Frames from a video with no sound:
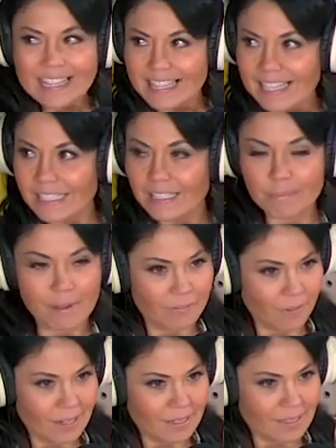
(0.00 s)
This, my
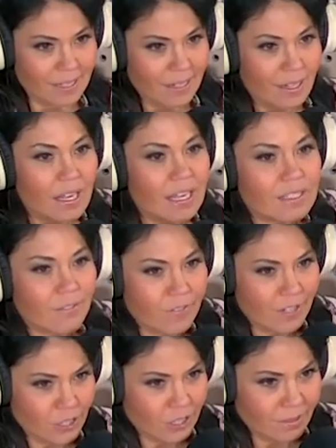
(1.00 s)
friends, is a
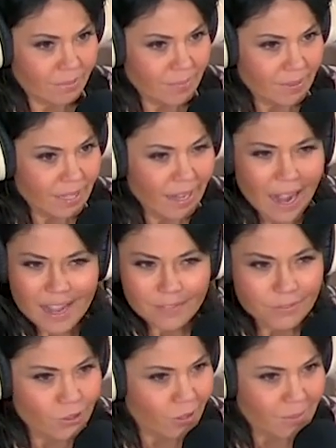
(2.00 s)
vision that I
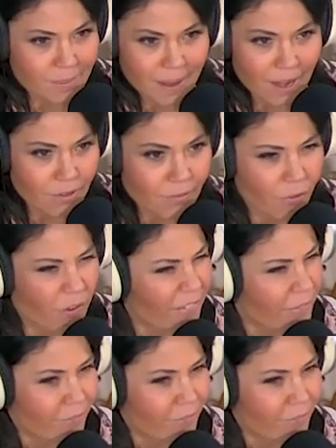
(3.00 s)
have dreamed about for a